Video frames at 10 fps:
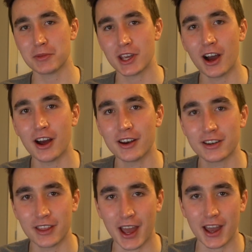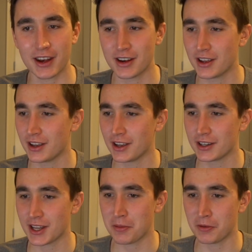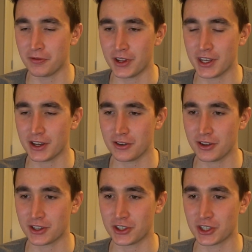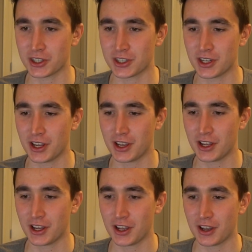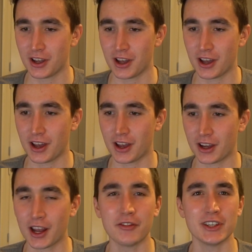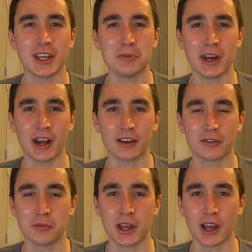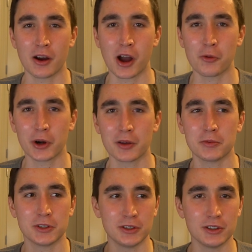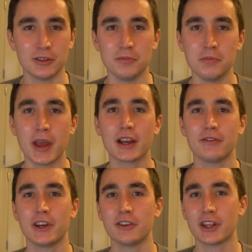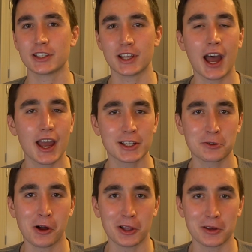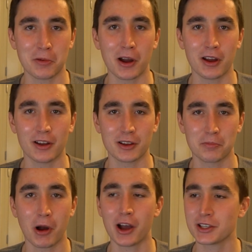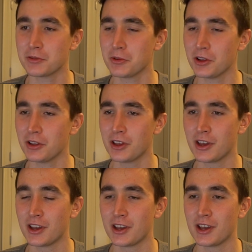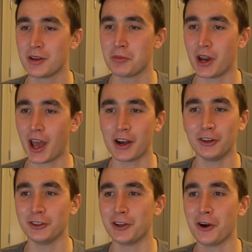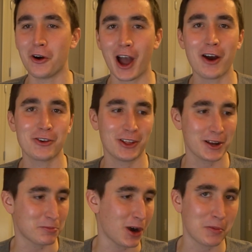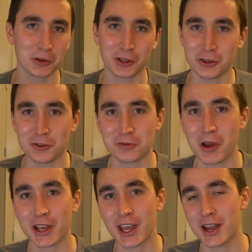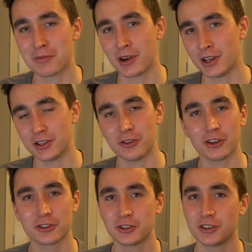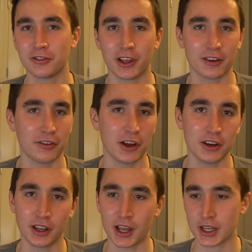beyond that type of video is just kind of intimidating for me. I want to make a video that's the highest quality possible, but I don't know how to properly use my camera and do all sorts of fun